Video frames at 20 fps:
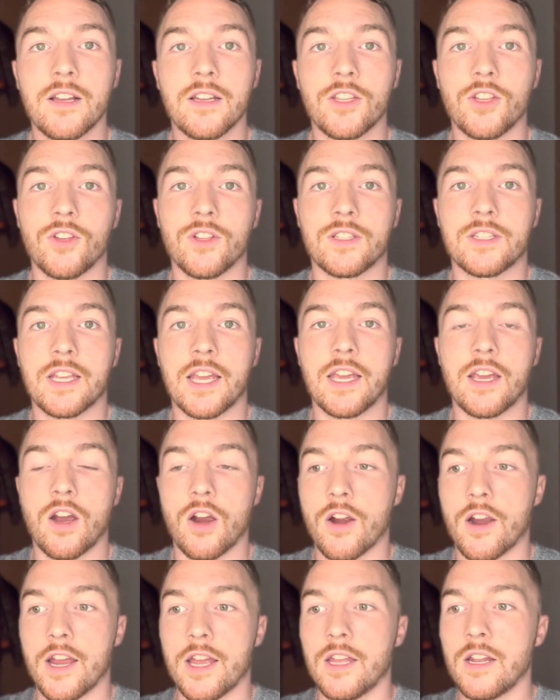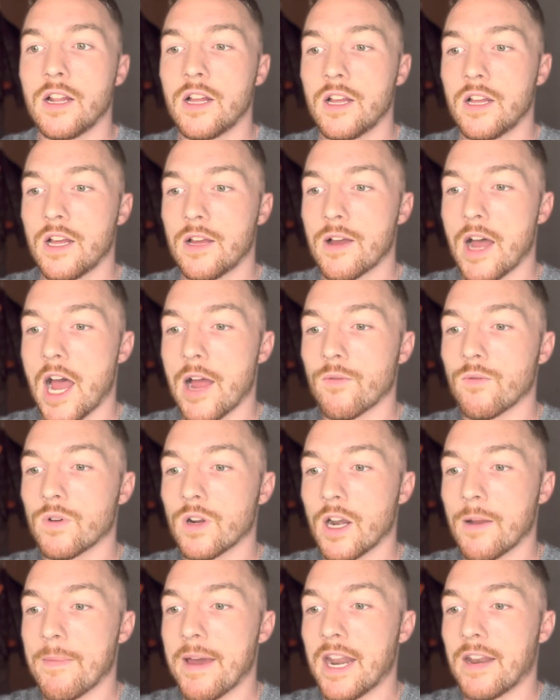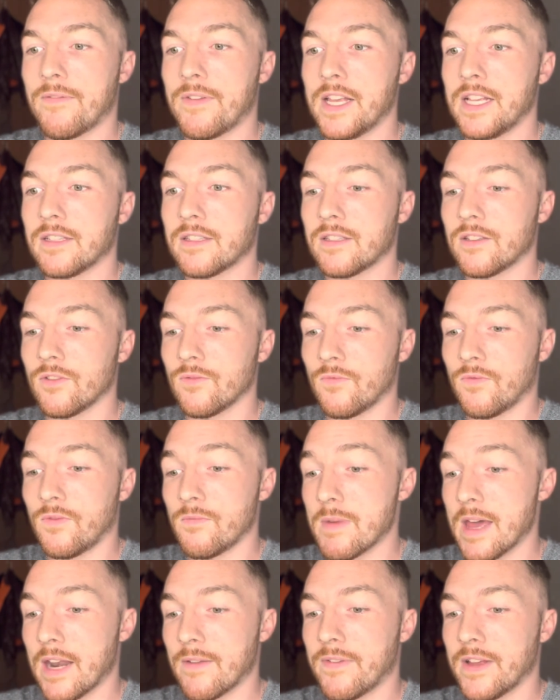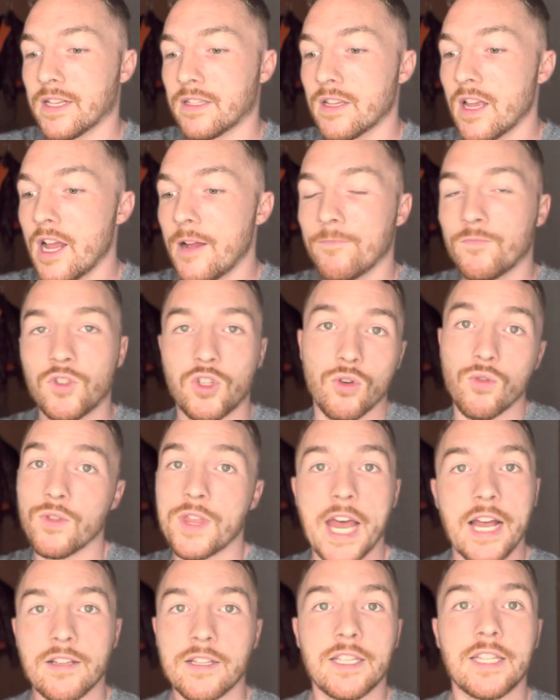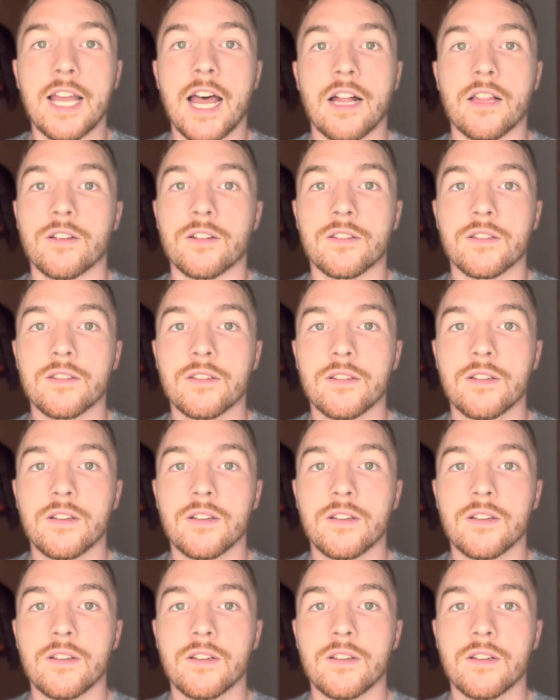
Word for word: You could say, all right, I'm going to manifest manifest two thousand dollars,